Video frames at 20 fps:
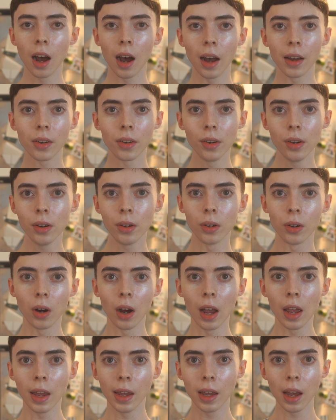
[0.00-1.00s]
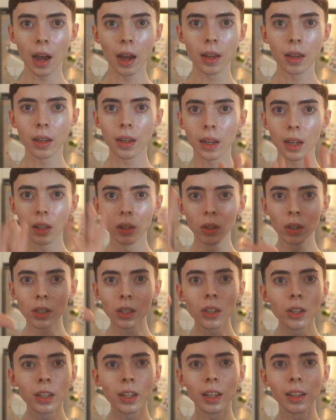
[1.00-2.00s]
I don't know, I, it looks
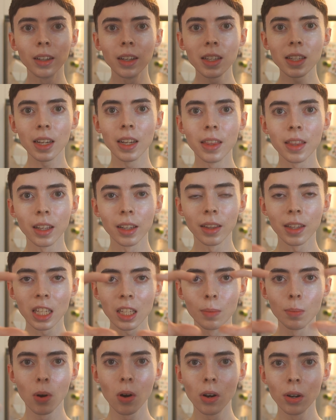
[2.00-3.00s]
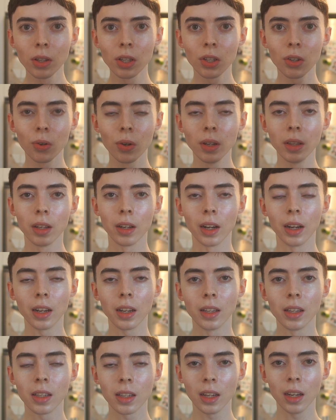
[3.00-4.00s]
good, at least in the small screen that I
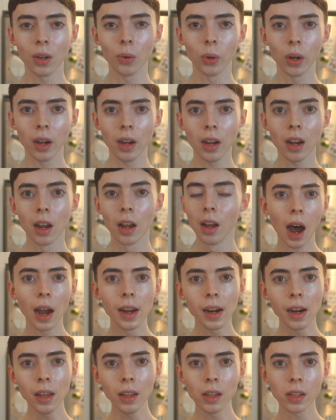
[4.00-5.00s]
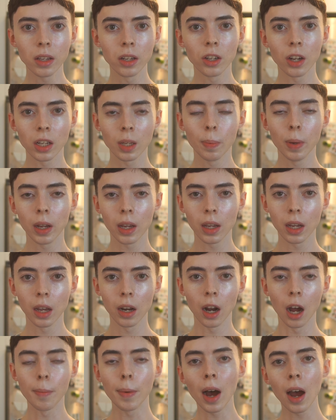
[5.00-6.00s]
can see, right? I highly suggest picking it
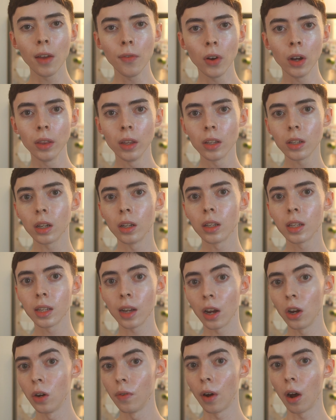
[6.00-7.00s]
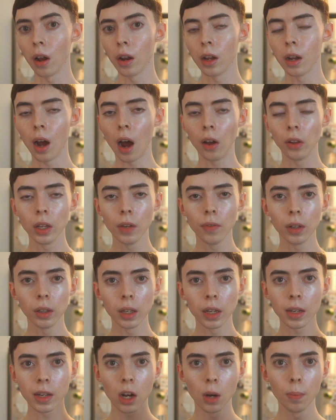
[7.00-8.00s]
up. I found this on Stylevana. I'll leave a
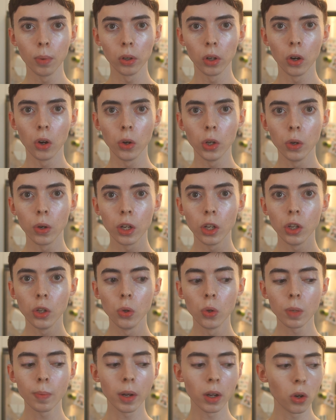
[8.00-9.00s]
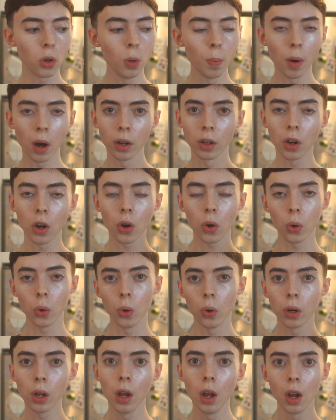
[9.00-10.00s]
link down below. You can use my coupon
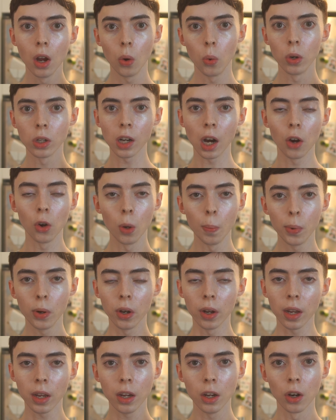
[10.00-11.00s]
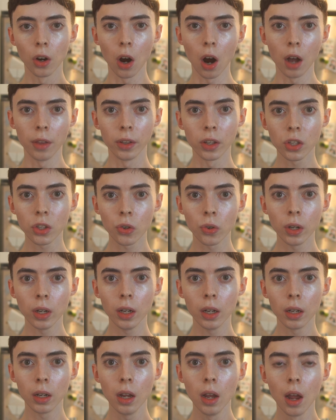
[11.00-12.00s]
code, which I will put here on the
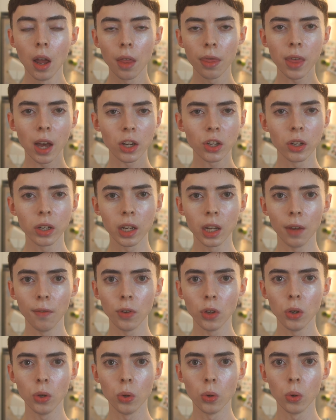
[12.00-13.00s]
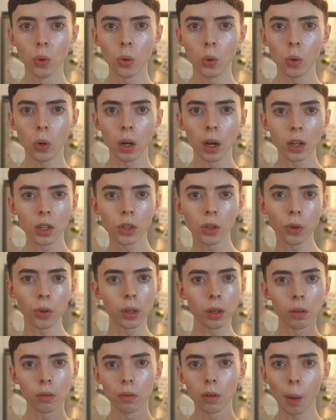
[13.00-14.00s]
screen. That should give you a
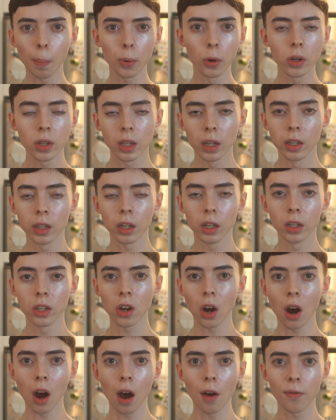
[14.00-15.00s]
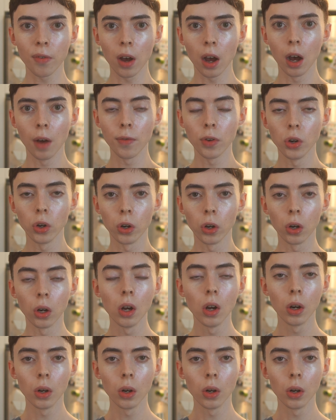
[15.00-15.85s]
certain percentage off of your